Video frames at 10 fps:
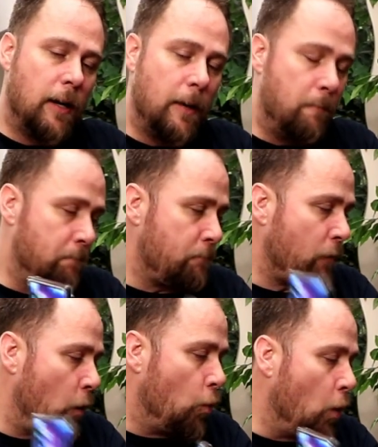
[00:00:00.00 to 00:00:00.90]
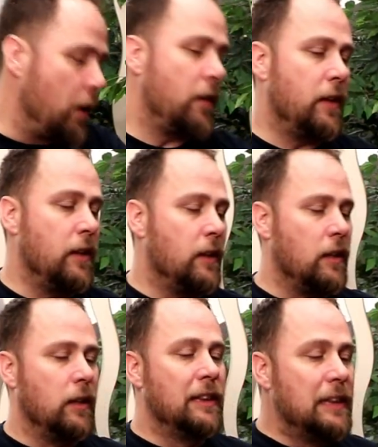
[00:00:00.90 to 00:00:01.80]
One of
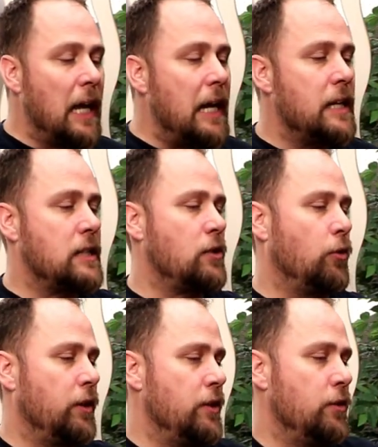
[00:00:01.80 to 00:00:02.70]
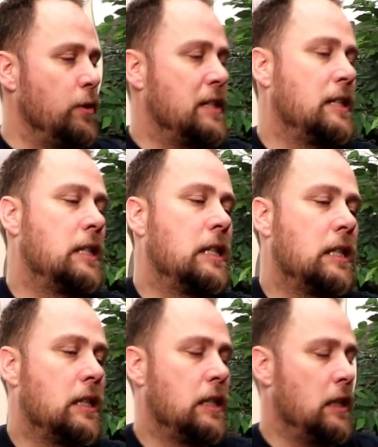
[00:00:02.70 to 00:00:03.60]
the latest or the
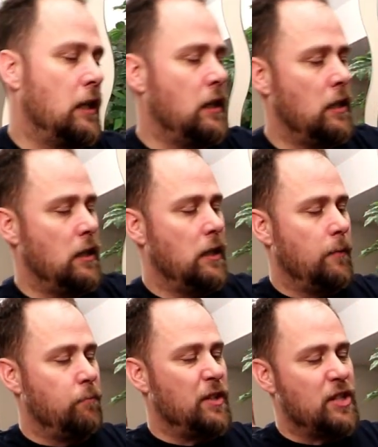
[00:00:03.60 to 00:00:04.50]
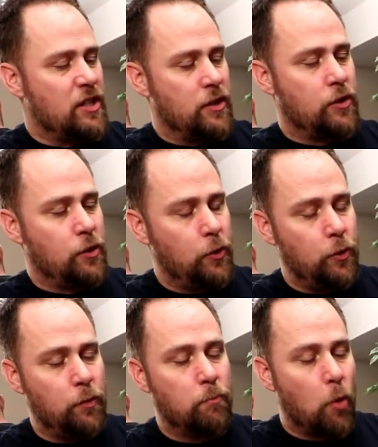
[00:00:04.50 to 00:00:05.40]
newest additions
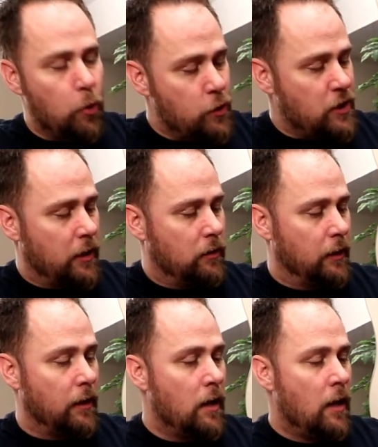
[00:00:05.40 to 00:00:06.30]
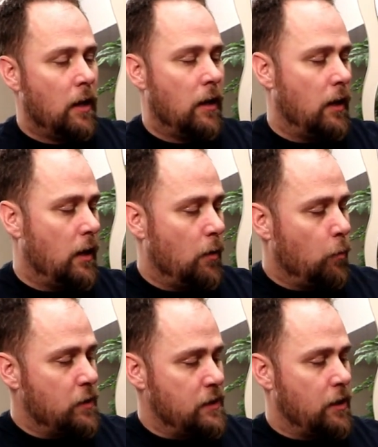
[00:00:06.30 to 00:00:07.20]
to motorcycling
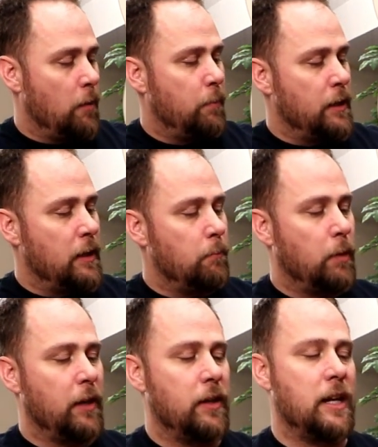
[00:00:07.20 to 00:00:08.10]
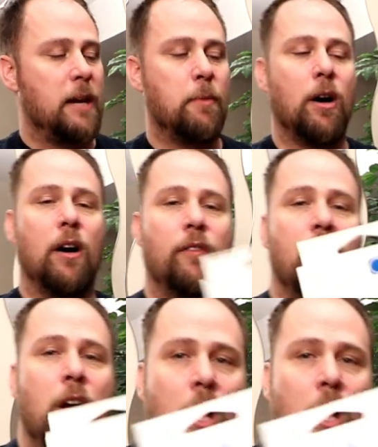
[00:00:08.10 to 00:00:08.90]
was a company by the name of